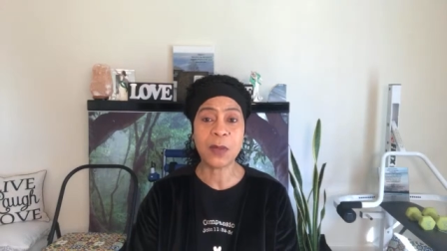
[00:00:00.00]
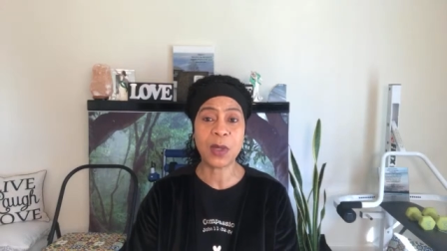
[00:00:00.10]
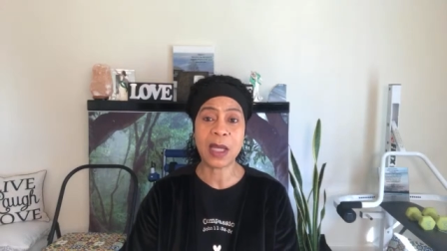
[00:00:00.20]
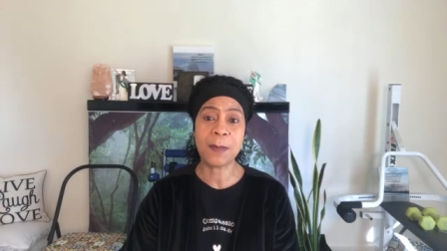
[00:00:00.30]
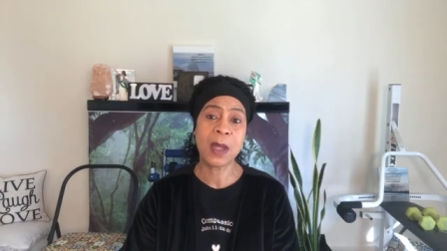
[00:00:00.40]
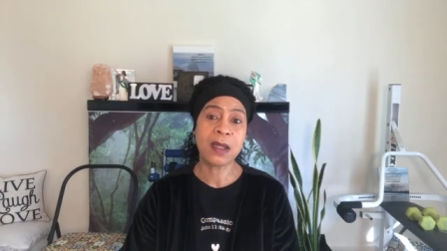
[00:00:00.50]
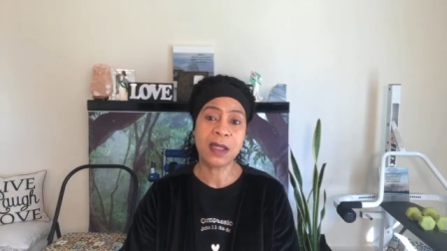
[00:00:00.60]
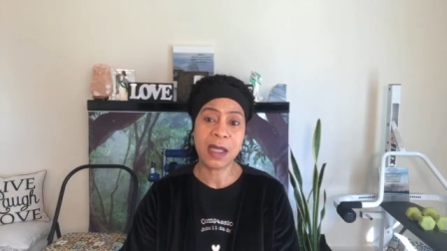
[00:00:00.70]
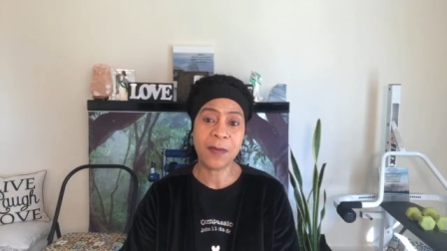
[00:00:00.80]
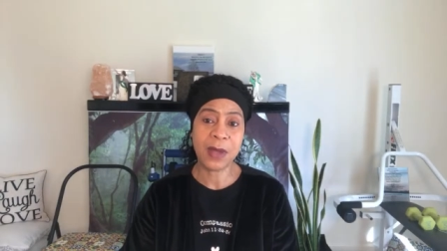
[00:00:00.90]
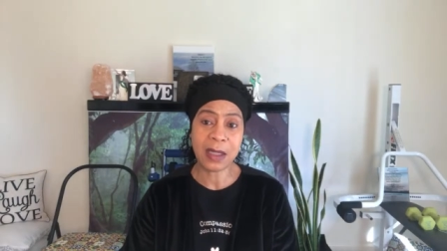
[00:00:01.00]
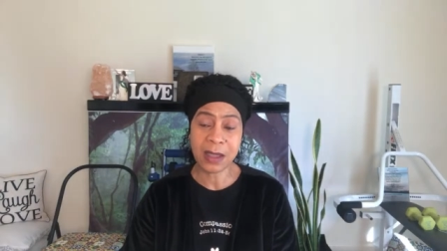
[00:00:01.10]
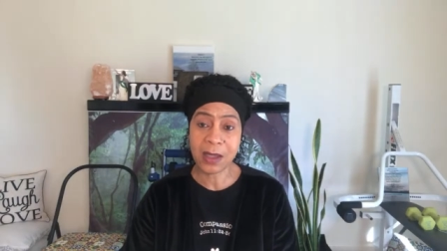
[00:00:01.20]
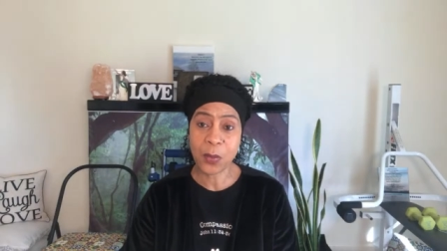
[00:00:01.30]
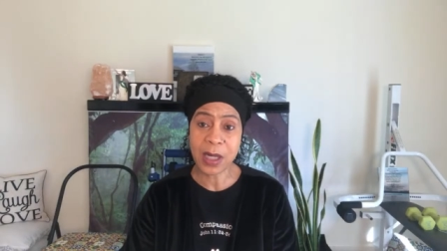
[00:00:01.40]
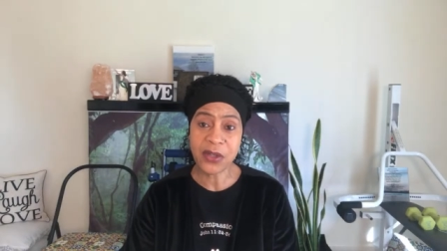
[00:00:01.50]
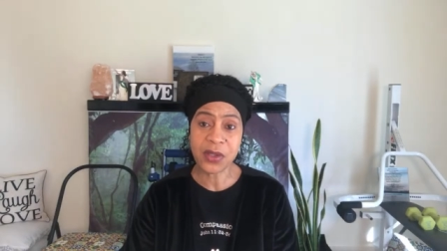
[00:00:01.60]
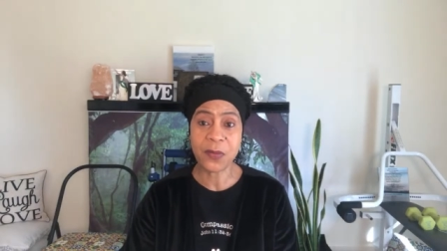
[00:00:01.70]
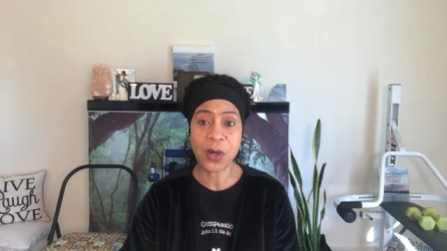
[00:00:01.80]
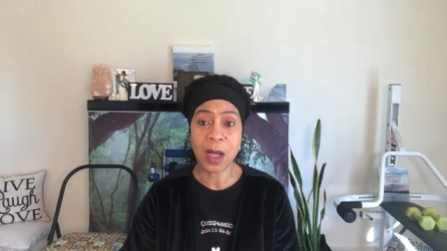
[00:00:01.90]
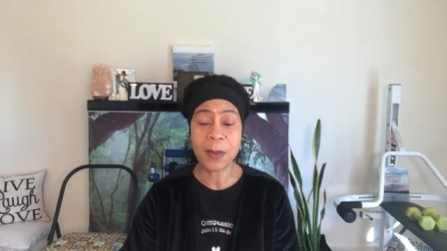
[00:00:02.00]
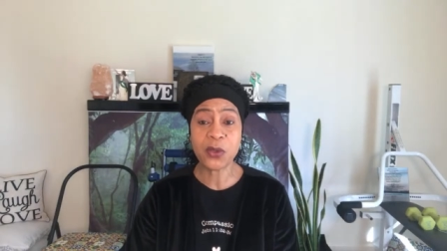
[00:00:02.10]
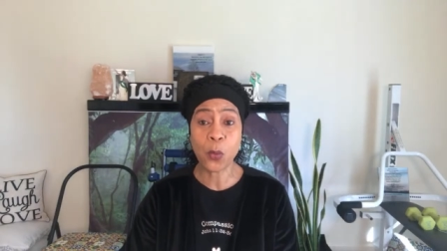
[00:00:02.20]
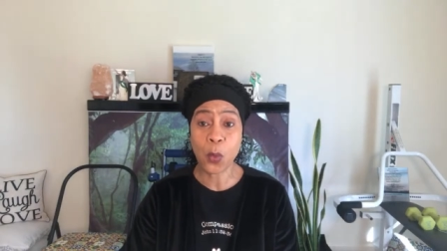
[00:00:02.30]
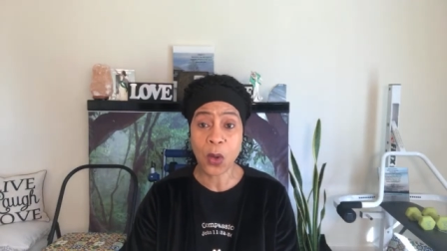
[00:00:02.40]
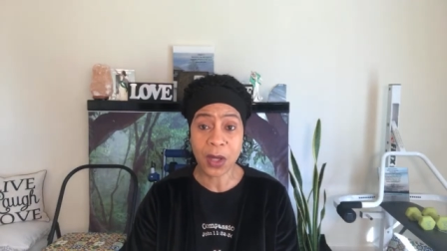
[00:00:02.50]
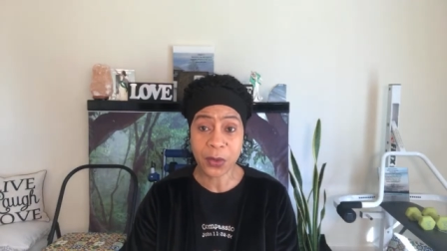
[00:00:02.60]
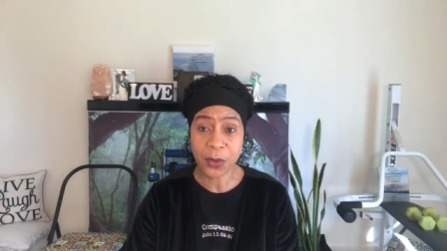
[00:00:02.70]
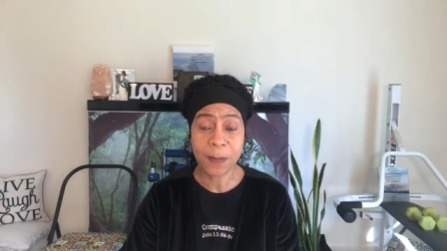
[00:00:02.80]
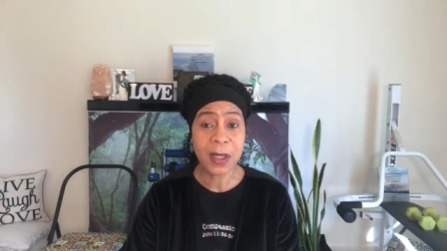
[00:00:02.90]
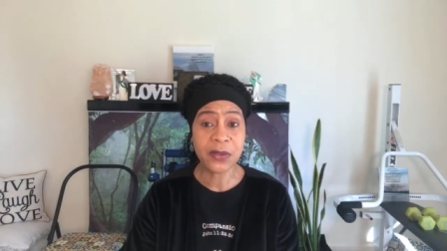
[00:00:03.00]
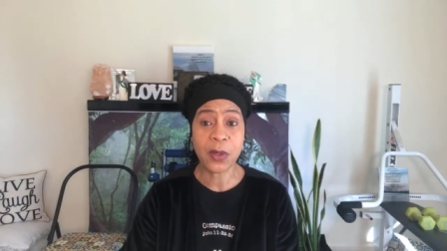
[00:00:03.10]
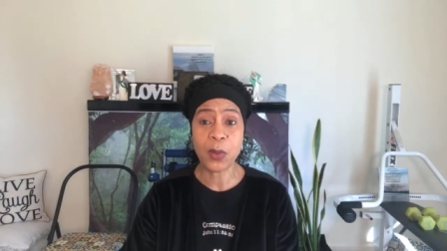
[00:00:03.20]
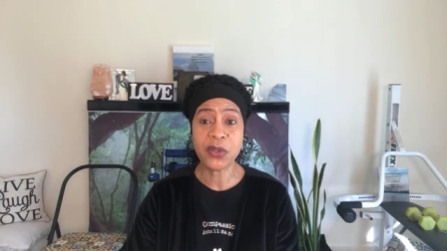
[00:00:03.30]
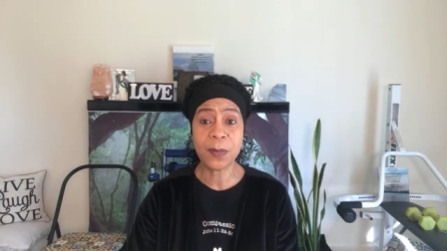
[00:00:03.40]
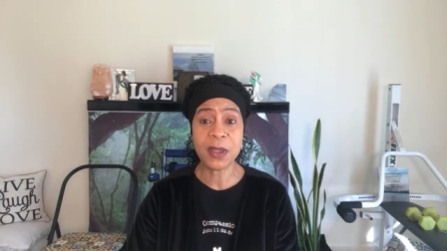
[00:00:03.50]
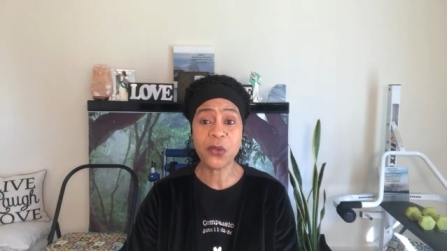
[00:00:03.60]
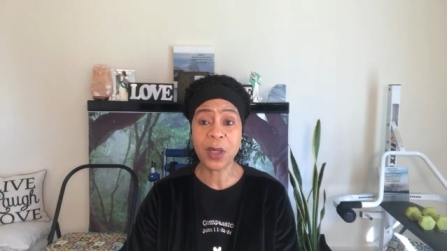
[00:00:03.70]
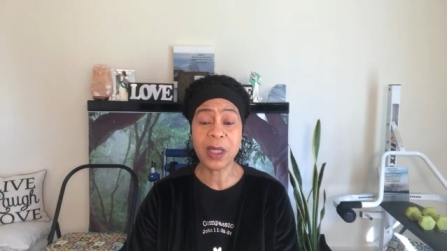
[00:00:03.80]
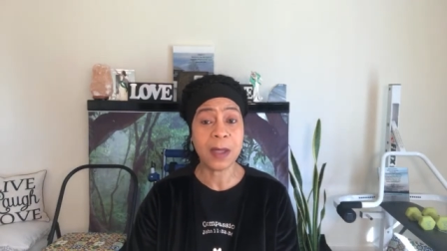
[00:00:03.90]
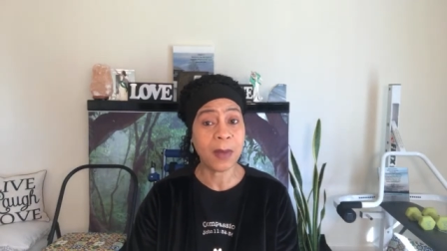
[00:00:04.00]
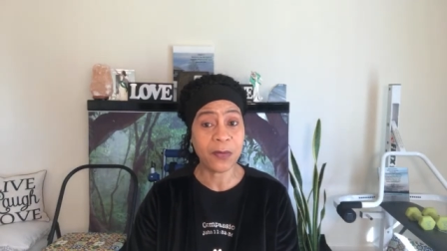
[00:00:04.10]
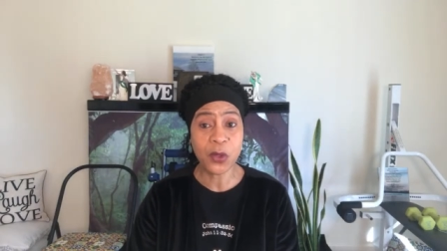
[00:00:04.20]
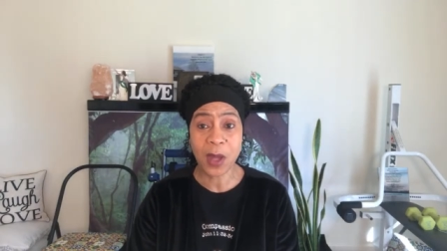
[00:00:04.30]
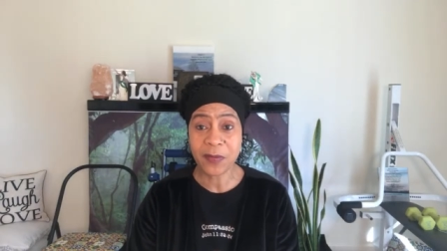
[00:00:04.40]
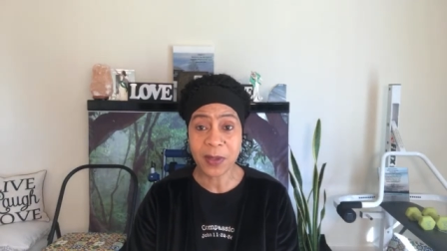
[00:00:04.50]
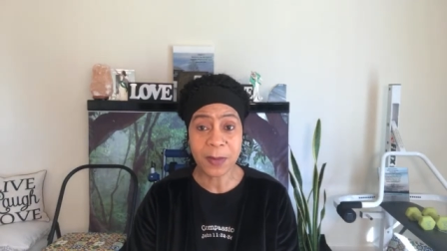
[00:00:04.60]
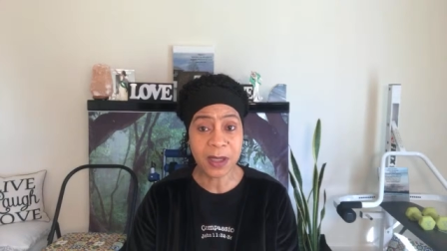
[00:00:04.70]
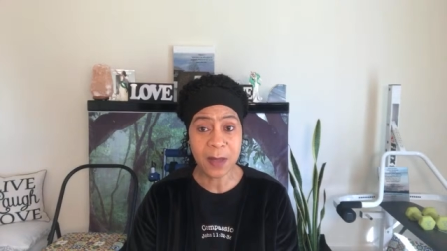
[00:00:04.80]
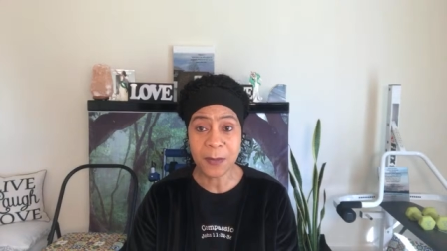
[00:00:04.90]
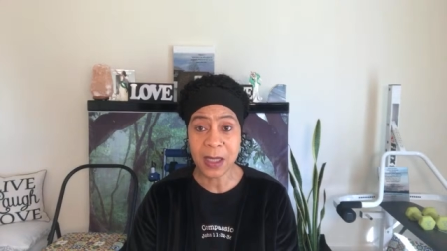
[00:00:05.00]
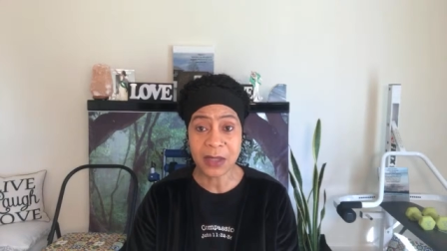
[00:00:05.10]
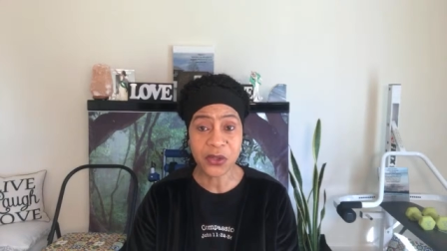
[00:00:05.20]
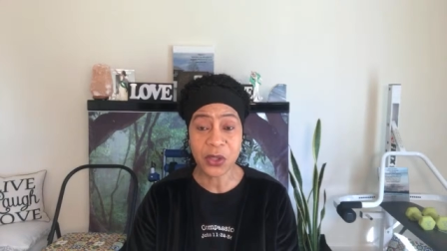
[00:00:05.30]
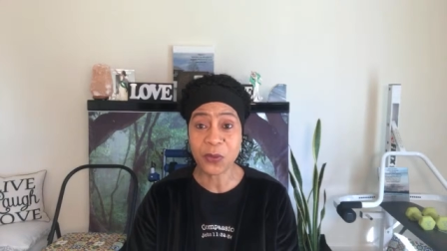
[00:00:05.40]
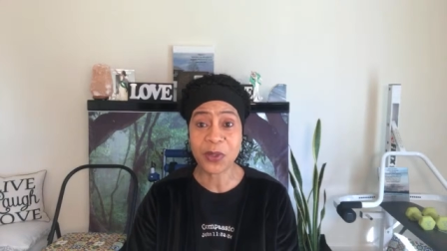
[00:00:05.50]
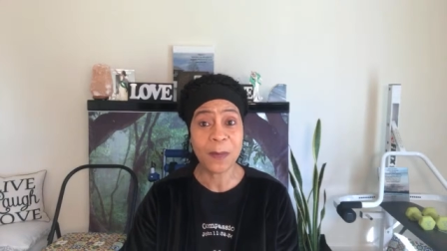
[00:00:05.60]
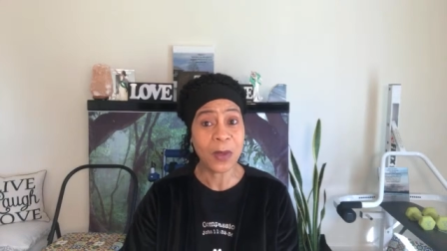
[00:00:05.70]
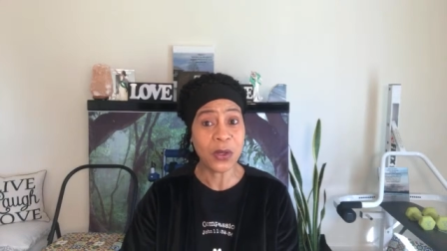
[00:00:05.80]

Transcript: when I give that equation for how much water someone should be drinking, if you have some kidney issues,